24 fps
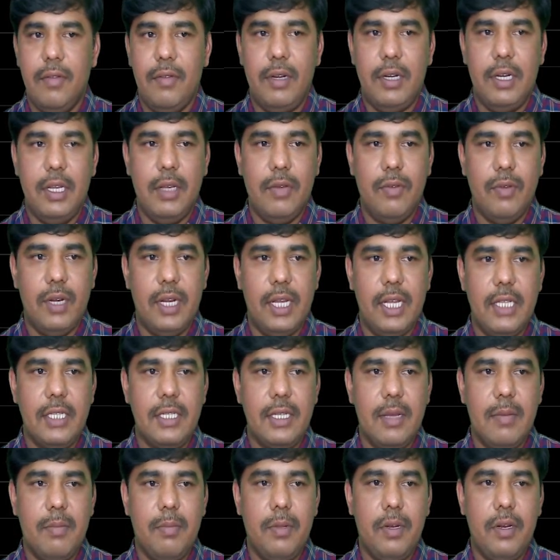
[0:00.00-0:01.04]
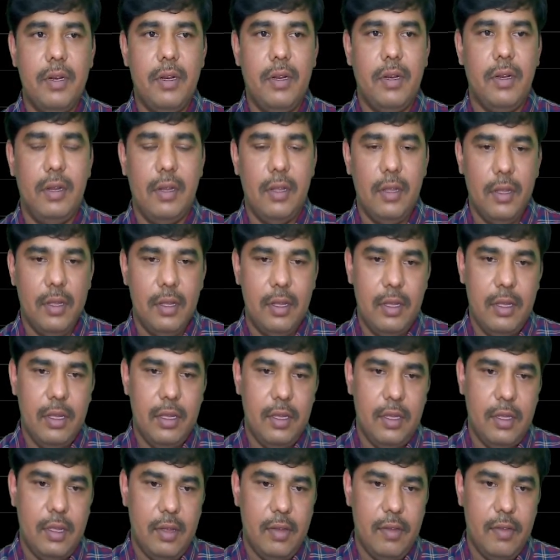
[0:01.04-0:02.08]
one example.
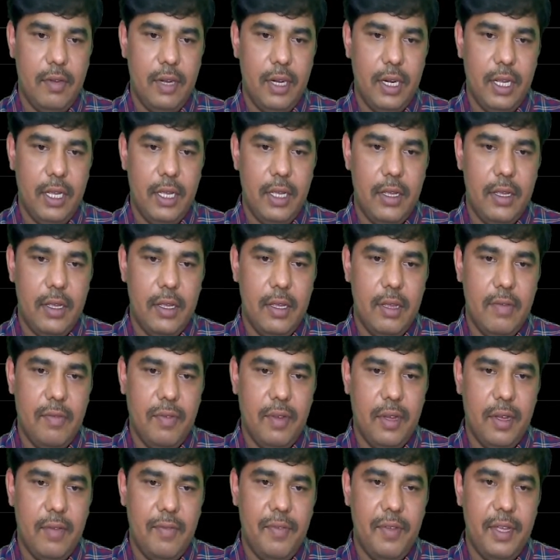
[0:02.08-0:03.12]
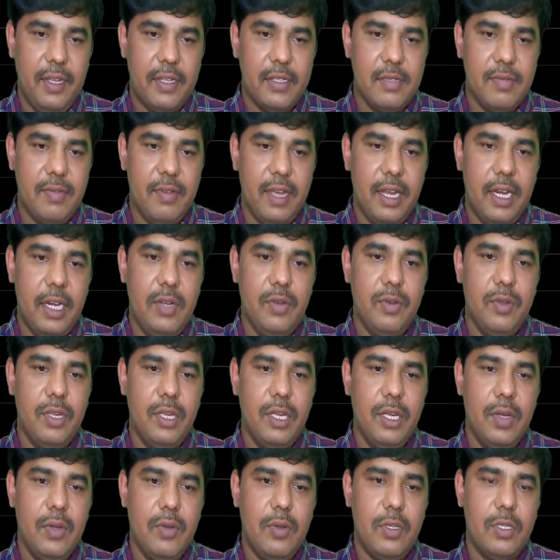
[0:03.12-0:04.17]
I will take f of x value
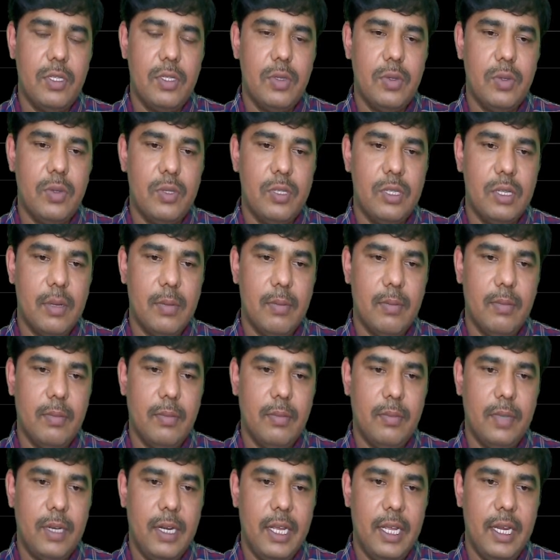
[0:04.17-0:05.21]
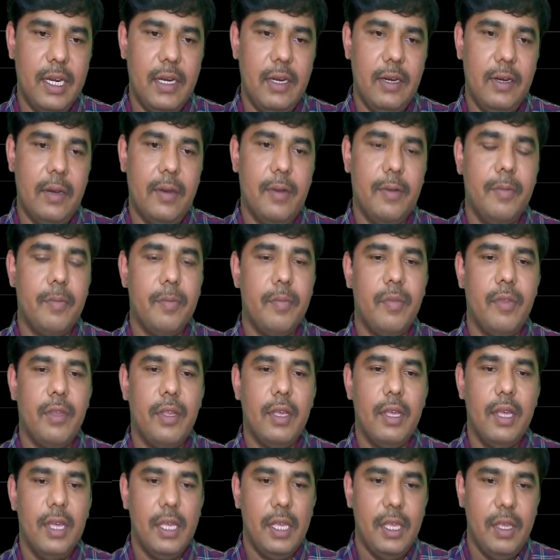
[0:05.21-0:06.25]
equals to some 10.
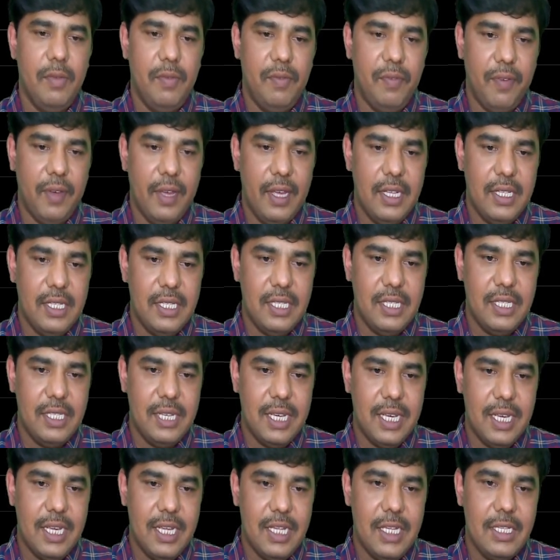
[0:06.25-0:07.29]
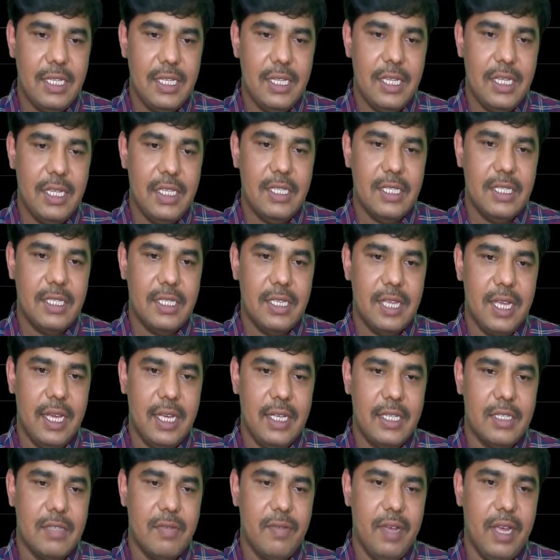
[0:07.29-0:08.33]
If I change this
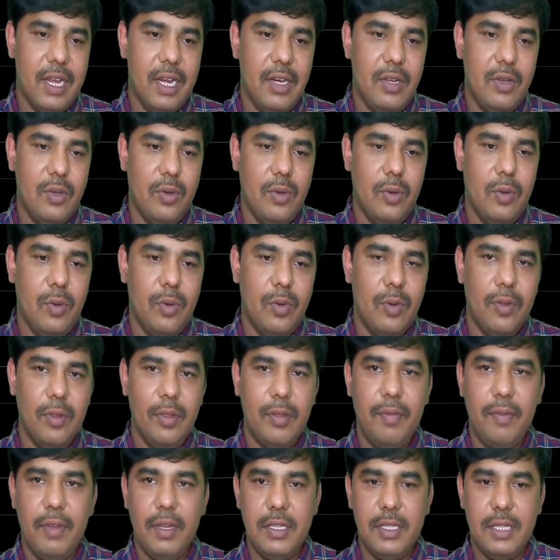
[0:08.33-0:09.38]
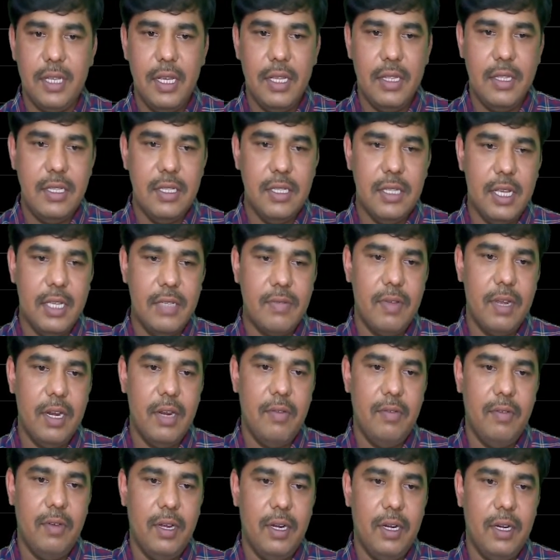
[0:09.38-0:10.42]
x value,
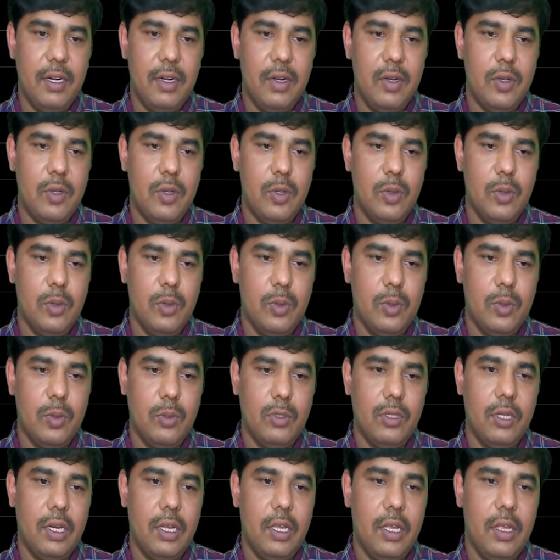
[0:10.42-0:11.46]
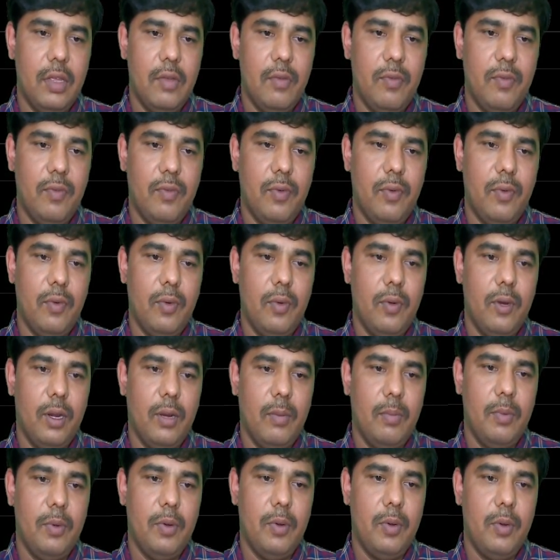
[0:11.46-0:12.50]
1, 2, 3, 4
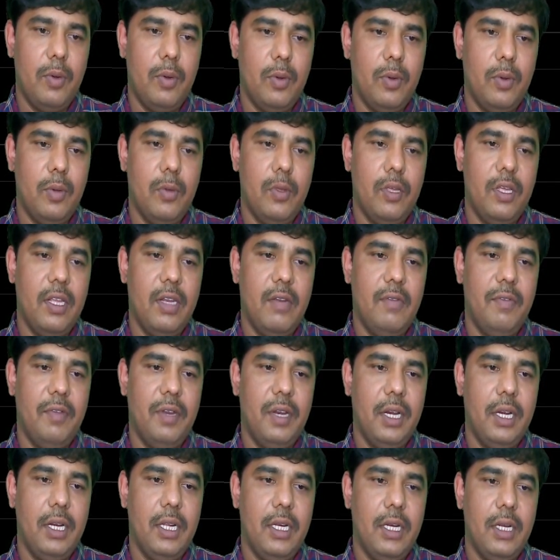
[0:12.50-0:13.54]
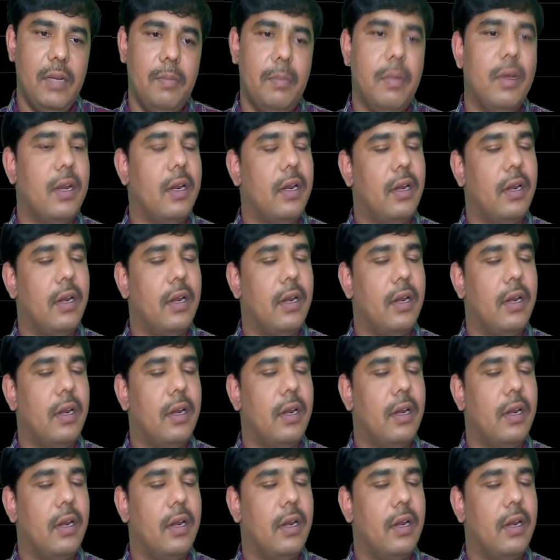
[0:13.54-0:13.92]
up to infinity number,